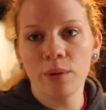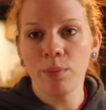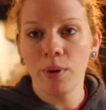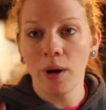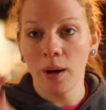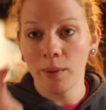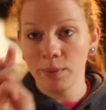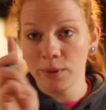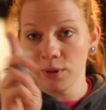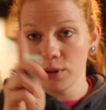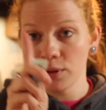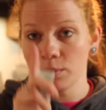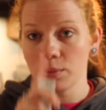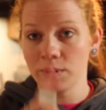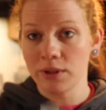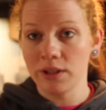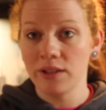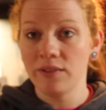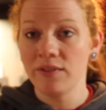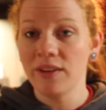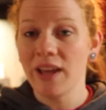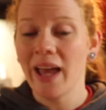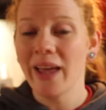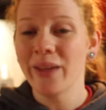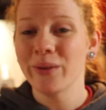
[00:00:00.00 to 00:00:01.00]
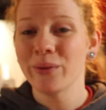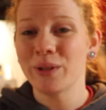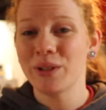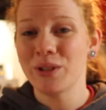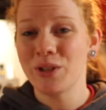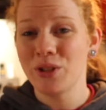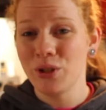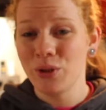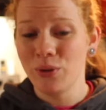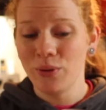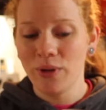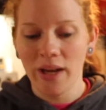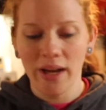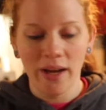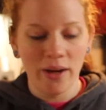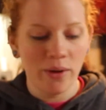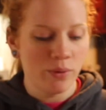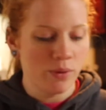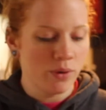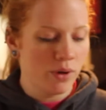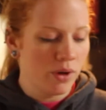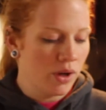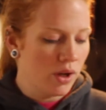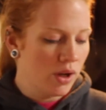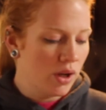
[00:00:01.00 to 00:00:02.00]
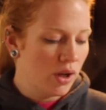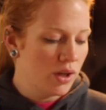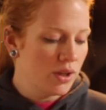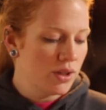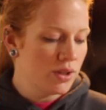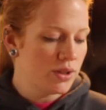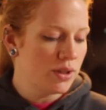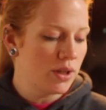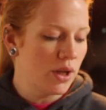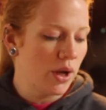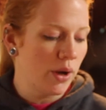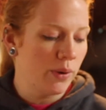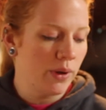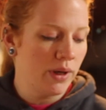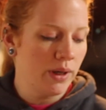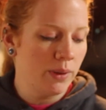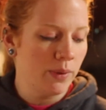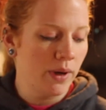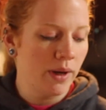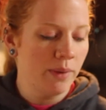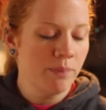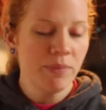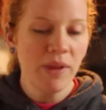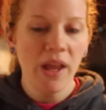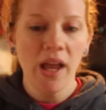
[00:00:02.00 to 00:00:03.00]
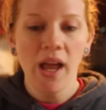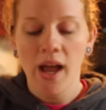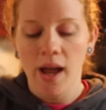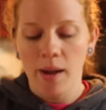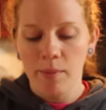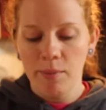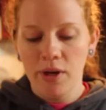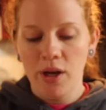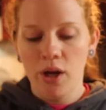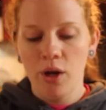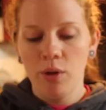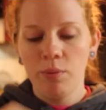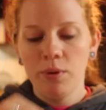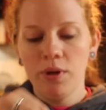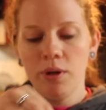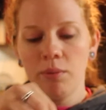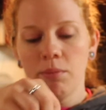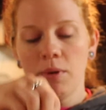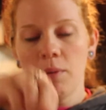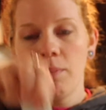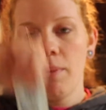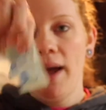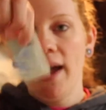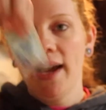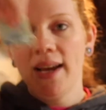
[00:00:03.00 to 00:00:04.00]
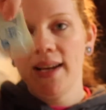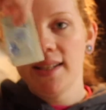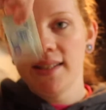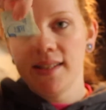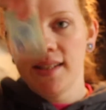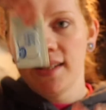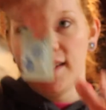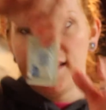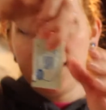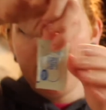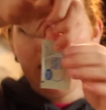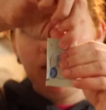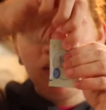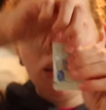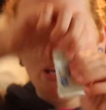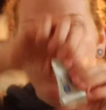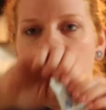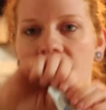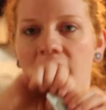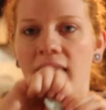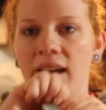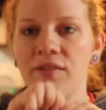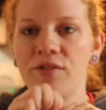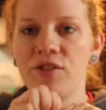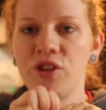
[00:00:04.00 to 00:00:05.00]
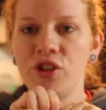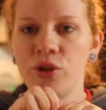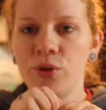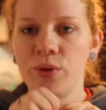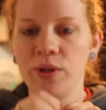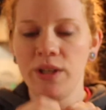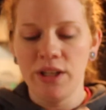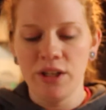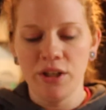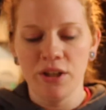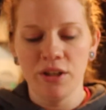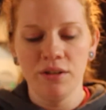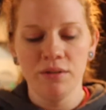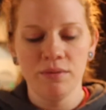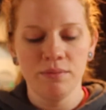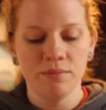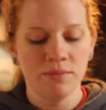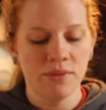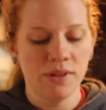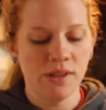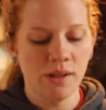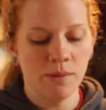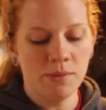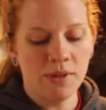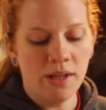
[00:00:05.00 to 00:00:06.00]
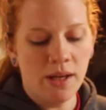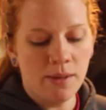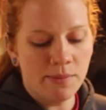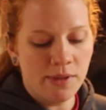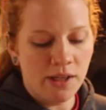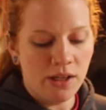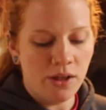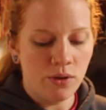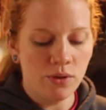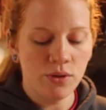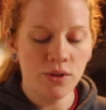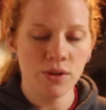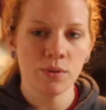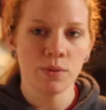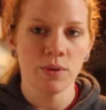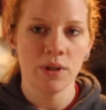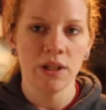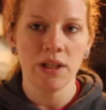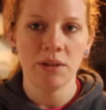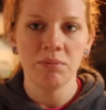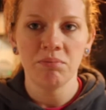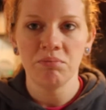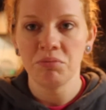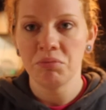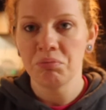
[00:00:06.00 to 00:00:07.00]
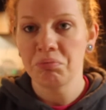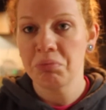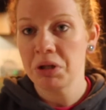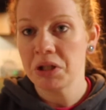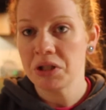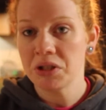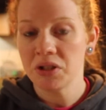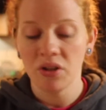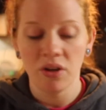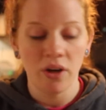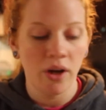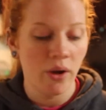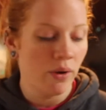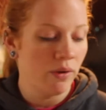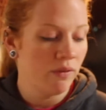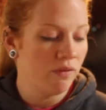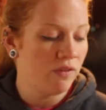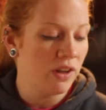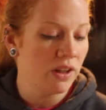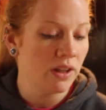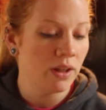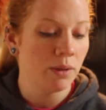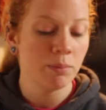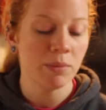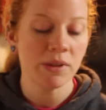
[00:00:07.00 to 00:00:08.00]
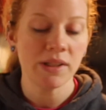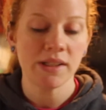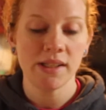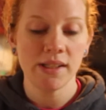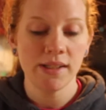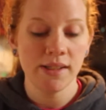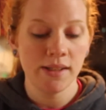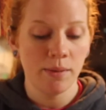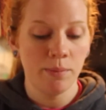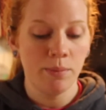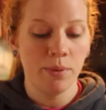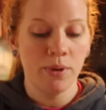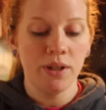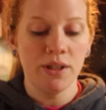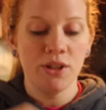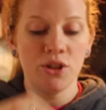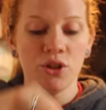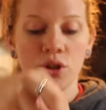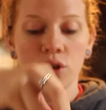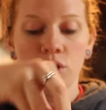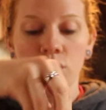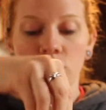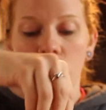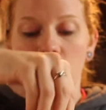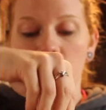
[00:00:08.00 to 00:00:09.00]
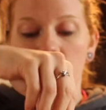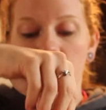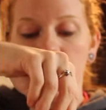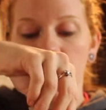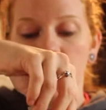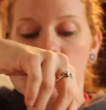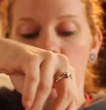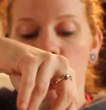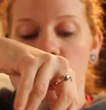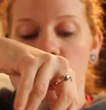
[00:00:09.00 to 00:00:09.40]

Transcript: to popular belief, calories do count. So anyway, I'm going to open up my packets of stevia. I have 2 here. Sometimes I use 3. Depends on how I'm feeling. But since I'm putting sugar, or